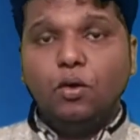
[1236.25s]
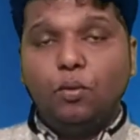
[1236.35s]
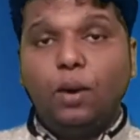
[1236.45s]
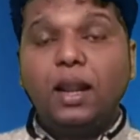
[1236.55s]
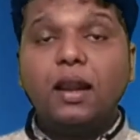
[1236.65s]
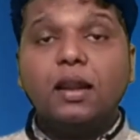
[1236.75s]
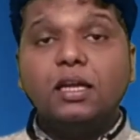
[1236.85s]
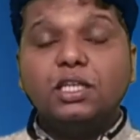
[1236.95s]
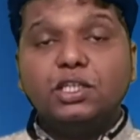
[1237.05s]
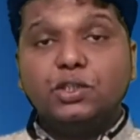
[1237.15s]
1,
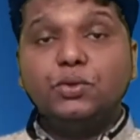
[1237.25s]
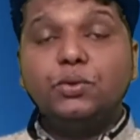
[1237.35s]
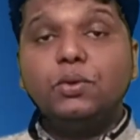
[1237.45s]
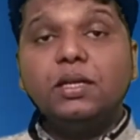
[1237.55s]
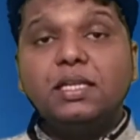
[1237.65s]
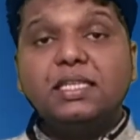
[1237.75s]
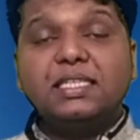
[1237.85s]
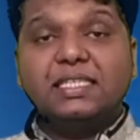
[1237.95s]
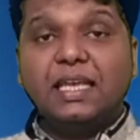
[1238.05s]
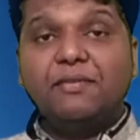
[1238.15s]
2,
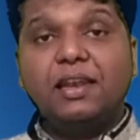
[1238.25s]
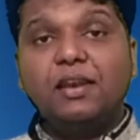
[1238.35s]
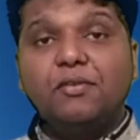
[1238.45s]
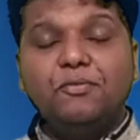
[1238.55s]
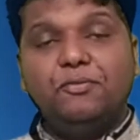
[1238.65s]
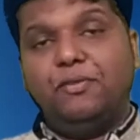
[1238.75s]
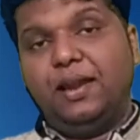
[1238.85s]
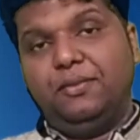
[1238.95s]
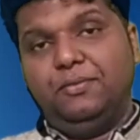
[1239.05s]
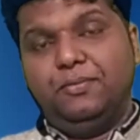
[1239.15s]
7,
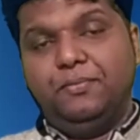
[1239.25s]
5.